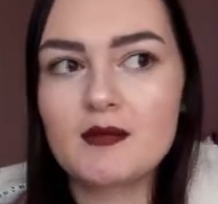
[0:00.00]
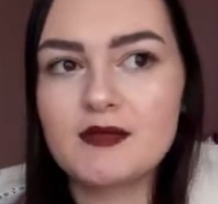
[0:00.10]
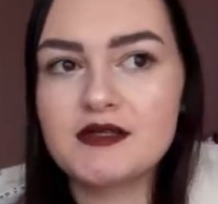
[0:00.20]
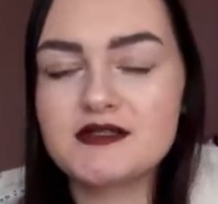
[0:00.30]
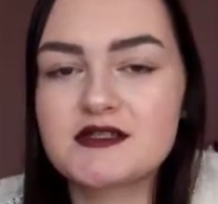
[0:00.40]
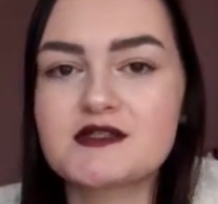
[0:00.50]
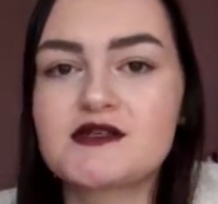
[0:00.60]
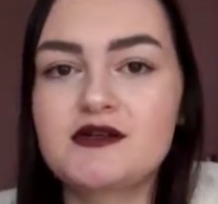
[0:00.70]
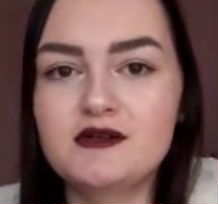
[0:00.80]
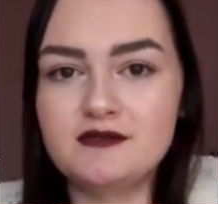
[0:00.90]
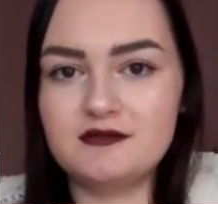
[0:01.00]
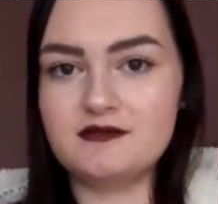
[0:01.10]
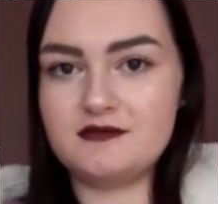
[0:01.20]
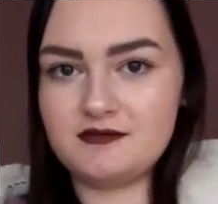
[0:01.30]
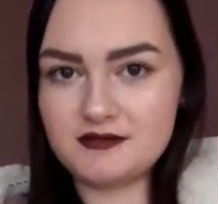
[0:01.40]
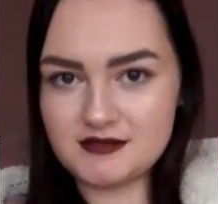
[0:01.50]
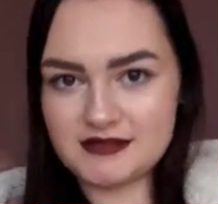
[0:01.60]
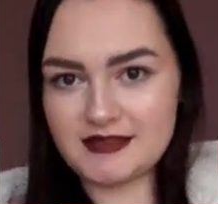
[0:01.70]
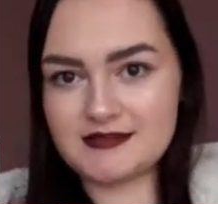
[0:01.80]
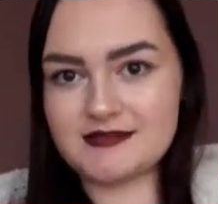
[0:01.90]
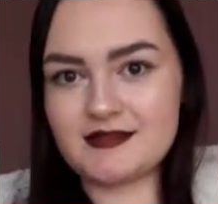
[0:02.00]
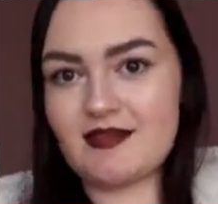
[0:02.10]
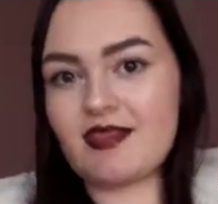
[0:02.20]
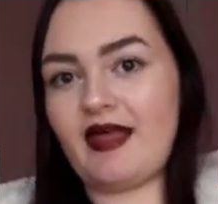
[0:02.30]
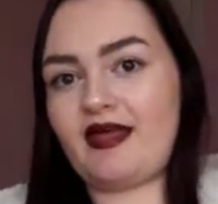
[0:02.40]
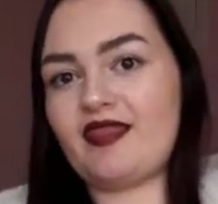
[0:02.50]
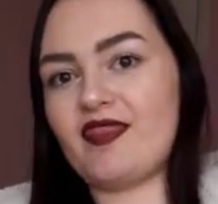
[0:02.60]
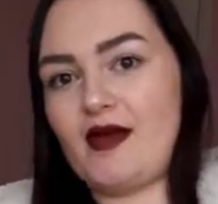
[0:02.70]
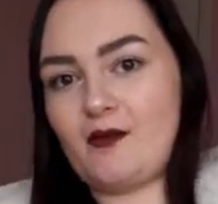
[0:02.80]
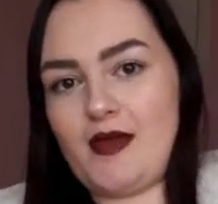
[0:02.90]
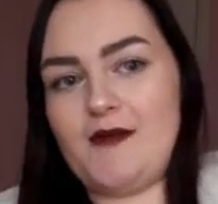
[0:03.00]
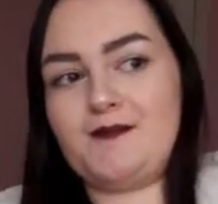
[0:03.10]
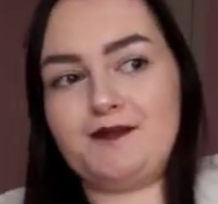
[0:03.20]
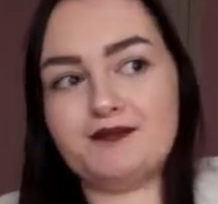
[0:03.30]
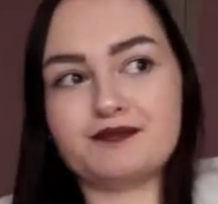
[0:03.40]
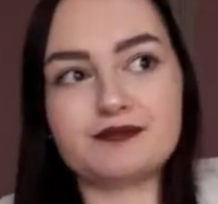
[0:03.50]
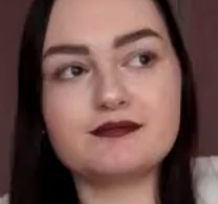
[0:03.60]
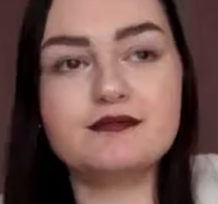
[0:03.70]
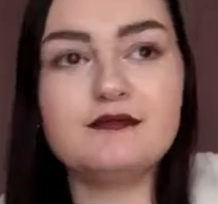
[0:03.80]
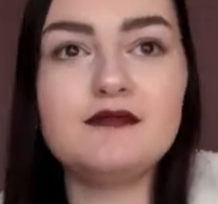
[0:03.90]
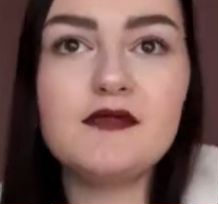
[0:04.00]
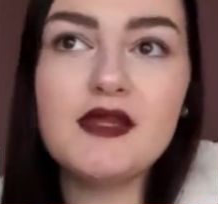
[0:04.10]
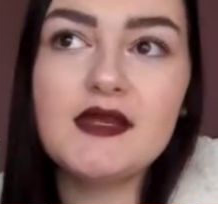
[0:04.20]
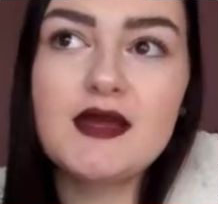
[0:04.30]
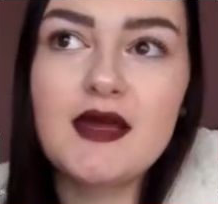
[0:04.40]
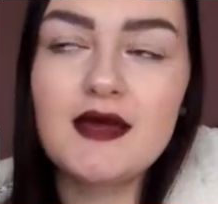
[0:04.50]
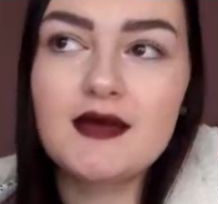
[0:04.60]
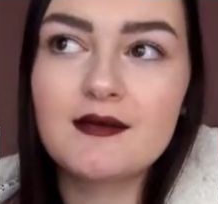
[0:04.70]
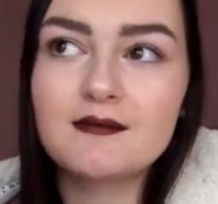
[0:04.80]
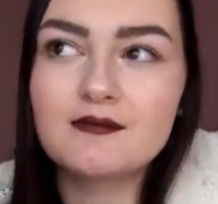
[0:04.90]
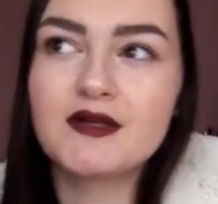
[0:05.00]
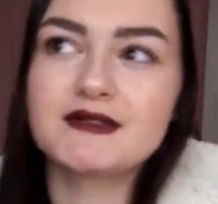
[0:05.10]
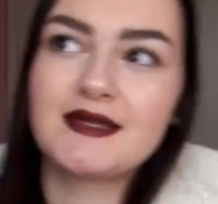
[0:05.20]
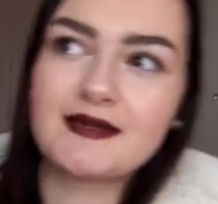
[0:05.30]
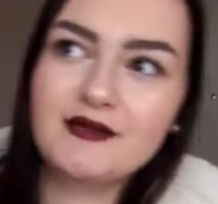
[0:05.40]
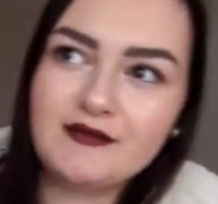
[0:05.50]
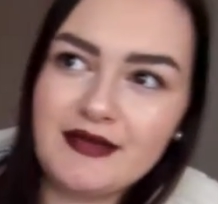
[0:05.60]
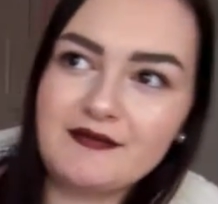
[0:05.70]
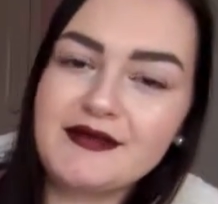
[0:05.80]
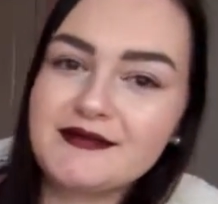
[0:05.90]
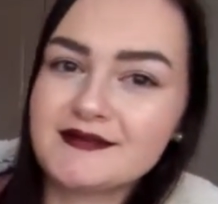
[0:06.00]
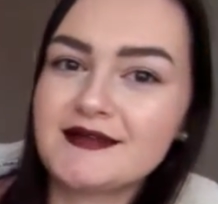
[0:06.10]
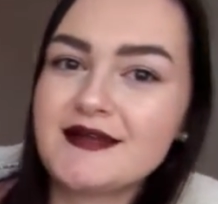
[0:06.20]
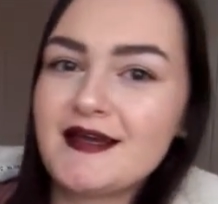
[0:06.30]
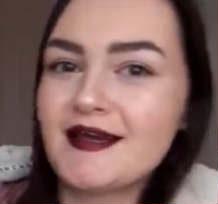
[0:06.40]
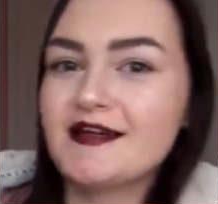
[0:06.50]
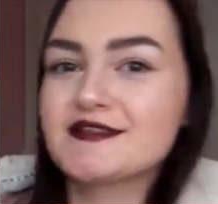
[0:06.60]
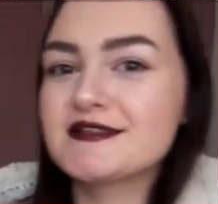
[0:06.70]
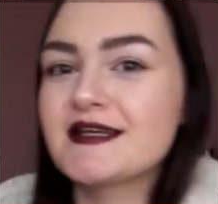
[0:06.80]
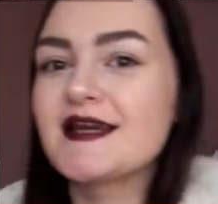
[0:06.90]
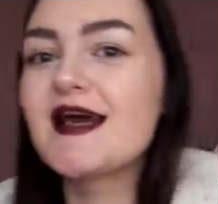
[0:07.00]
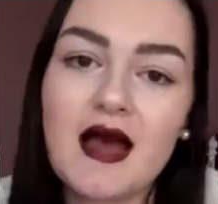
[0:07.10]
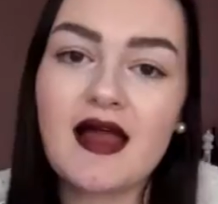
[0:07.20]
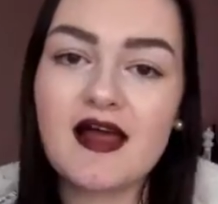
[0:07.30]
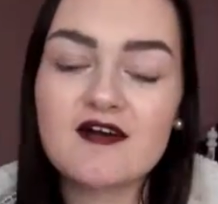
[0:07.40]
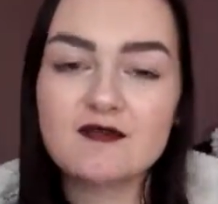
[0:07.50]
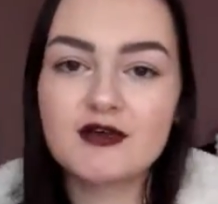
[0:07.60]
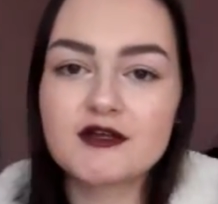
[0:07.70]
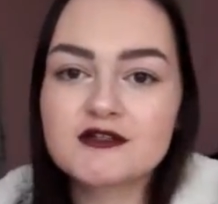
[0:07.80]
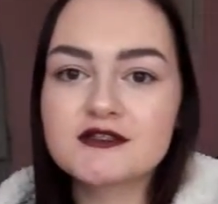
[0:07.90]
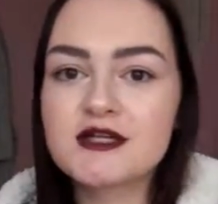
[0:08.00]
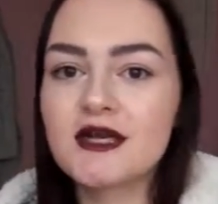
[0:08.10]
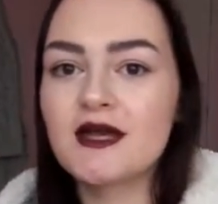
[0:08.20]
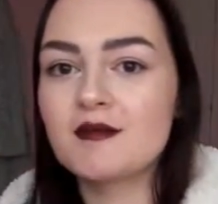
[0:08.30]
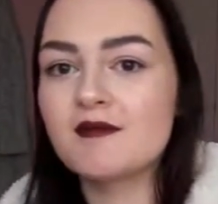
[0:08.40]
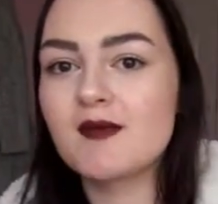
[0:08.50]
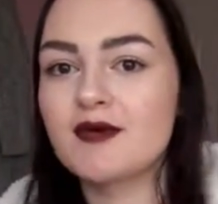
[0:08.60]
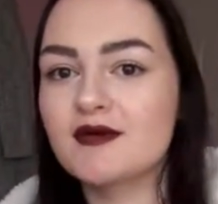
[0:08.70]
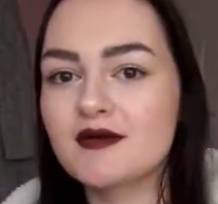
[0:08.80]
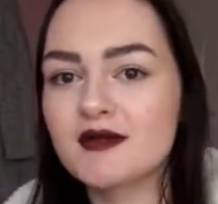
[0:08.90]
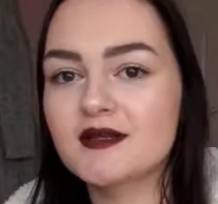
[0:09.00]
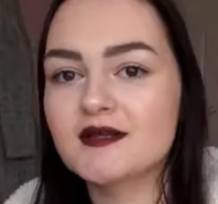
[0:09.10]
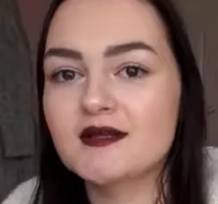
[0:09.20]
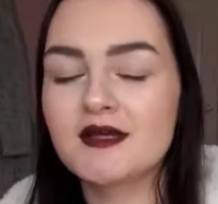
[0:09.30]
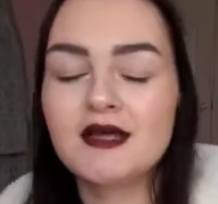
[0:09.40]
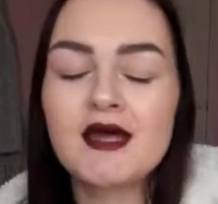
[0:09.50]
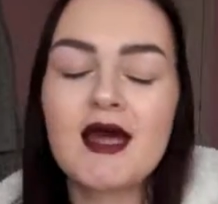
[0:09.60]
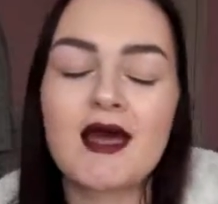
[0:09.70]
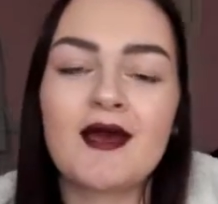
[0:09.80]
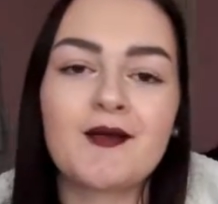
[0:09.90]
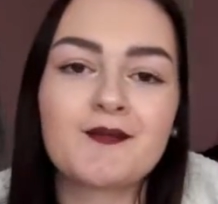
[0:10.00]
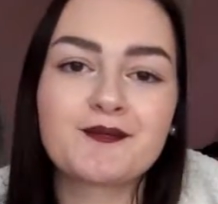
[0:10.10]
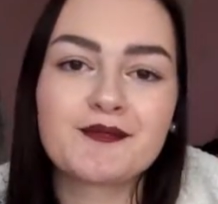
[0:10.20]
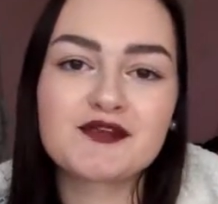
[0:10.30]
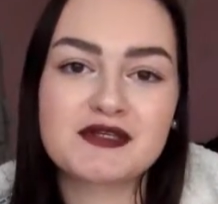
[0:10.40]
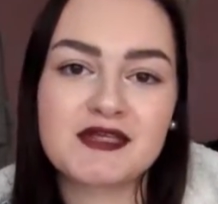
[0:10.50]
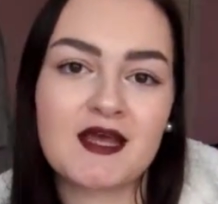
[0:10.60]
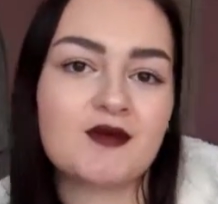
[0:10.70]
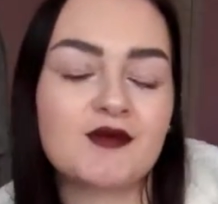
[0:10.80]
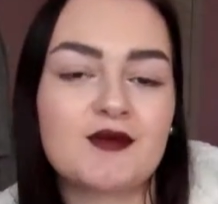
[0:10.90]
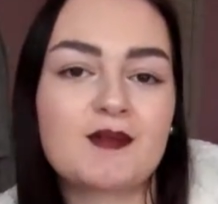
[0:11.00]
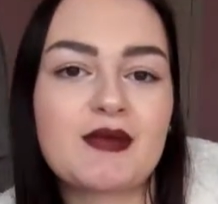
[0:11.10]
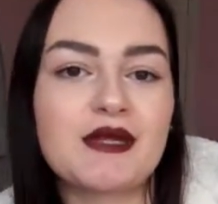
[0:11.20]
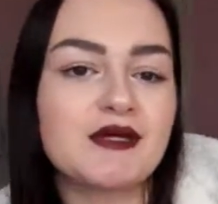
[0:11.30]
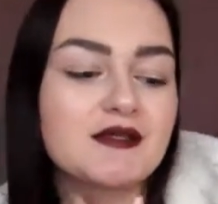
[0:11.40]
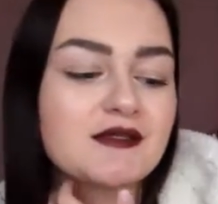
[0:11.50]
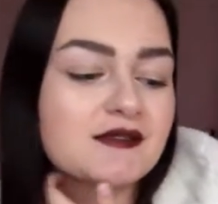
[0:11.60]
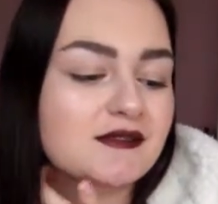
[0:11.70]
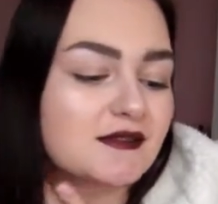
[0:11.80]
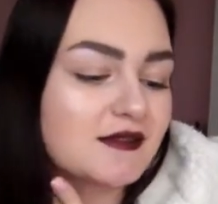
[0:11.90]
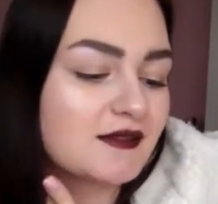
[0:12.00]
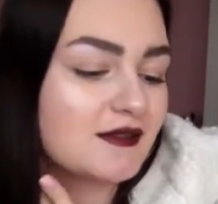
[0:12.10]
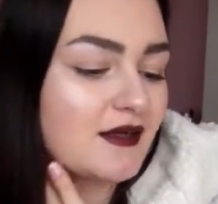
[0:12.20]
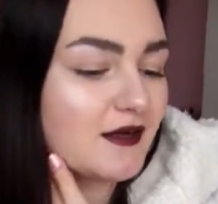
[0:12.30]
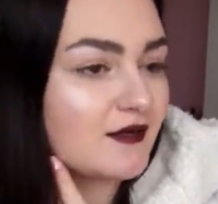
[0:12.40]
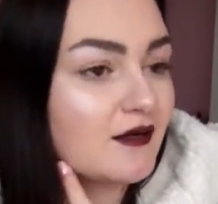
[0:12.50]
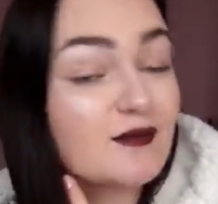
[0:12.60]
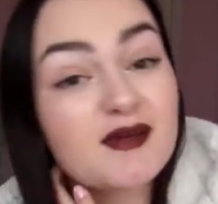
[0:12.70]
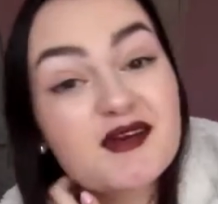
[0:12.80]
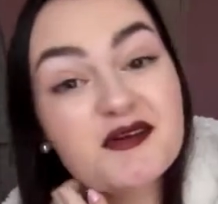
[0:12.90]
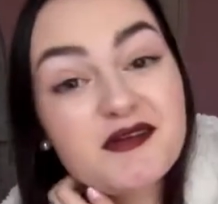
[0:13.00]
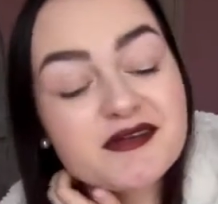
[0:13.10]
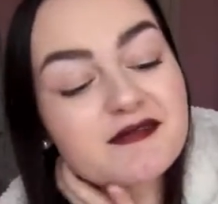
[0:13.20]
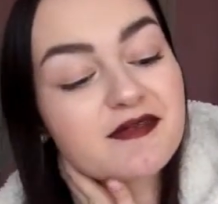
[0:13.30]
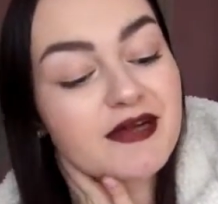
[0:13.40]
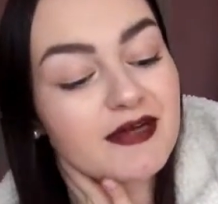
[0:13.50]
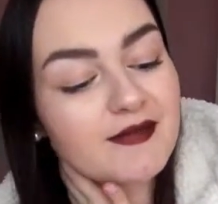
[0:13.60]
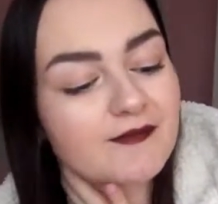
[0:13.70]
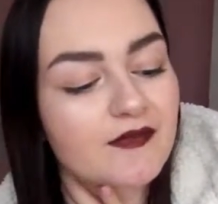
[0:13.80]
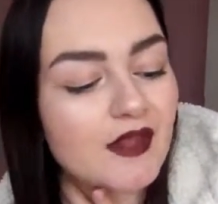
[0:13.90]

because the sun sets like that way. Well, technically not that way, I should say. I have put my pug dressing gown on because I got a bit cold, frankly.